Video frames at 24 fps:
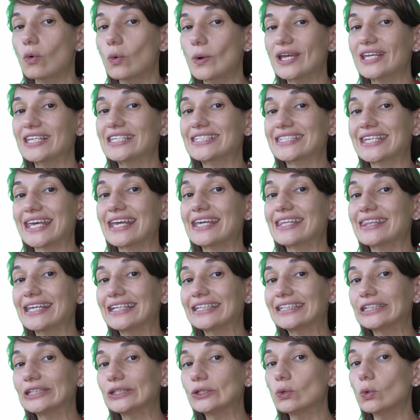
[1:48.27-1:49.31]
we say
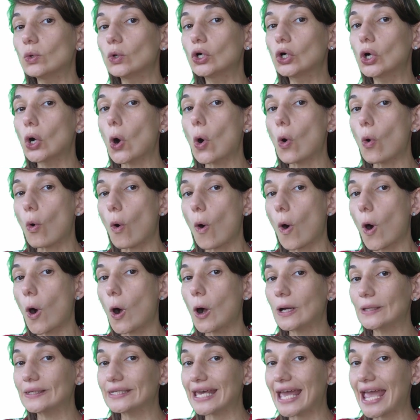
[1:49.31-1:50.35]
that you go
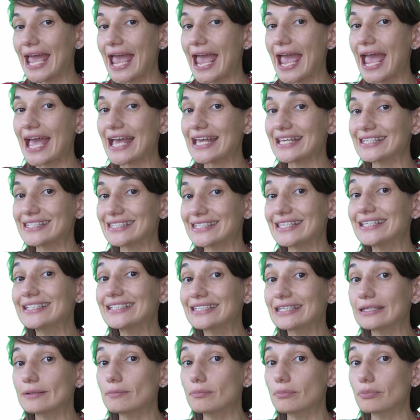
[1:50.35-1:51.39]
on a
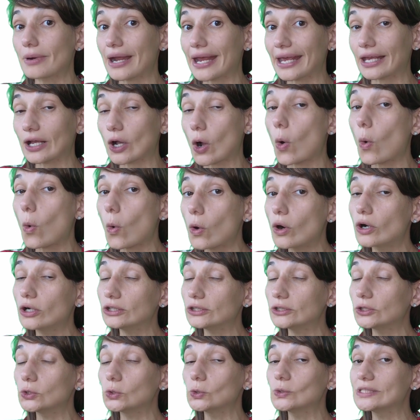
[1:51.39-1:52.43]
city break
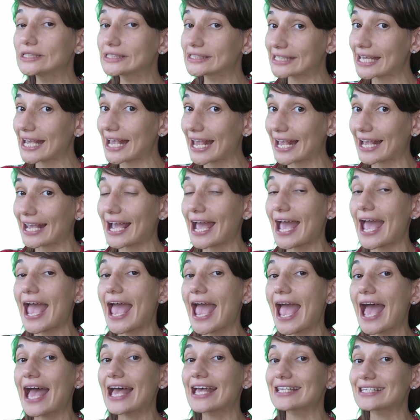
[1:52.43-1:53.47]
or you take
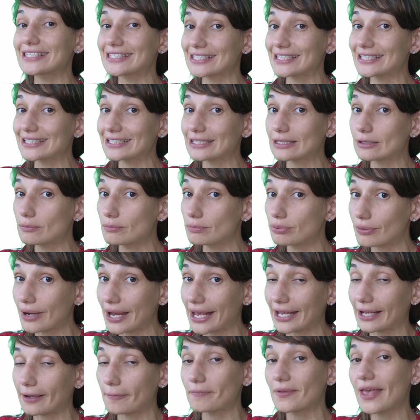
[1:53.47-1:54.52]
a city
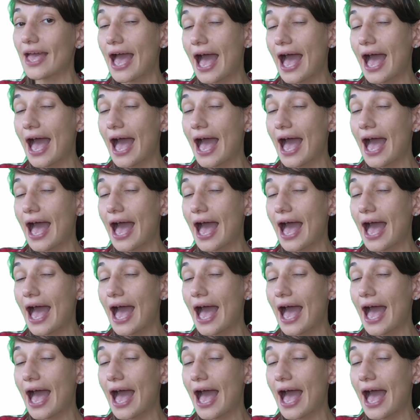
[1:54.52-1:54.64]
break.